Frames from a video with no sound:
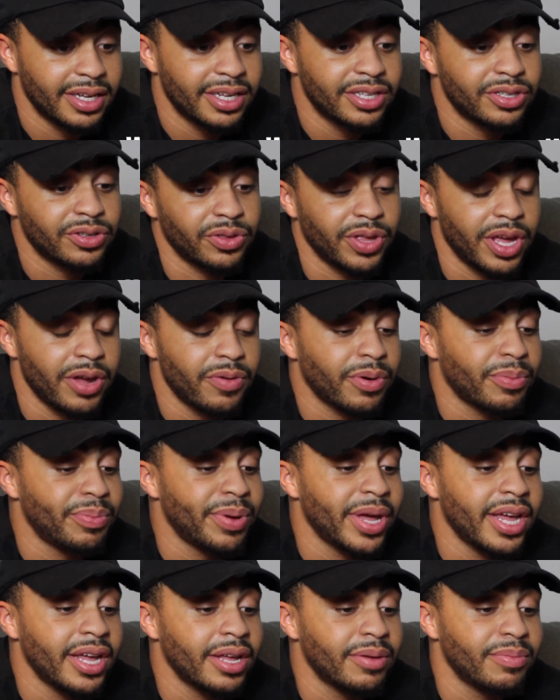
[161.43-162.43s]
So they were
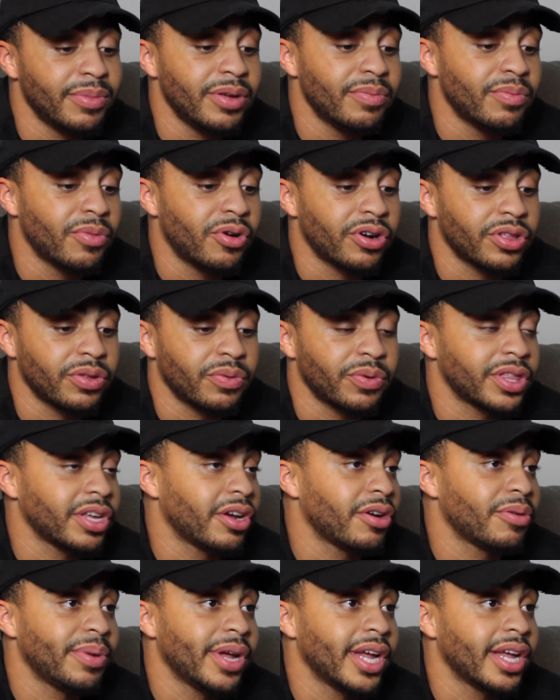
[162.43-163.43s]
paying me more than what they
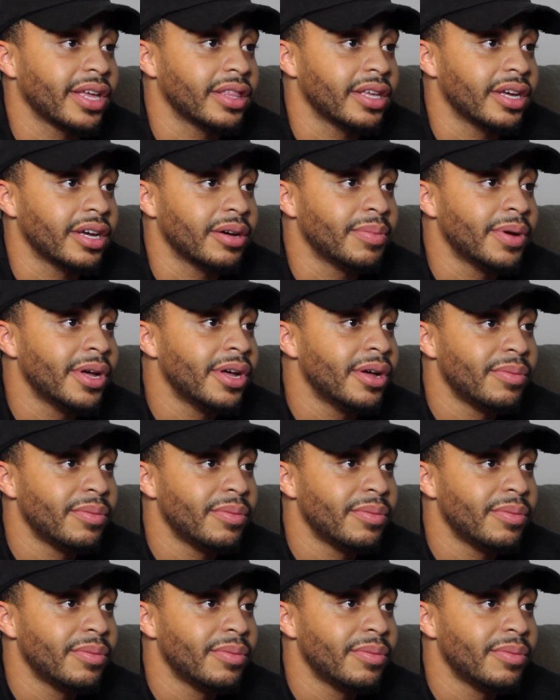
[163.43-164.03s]
were paying them.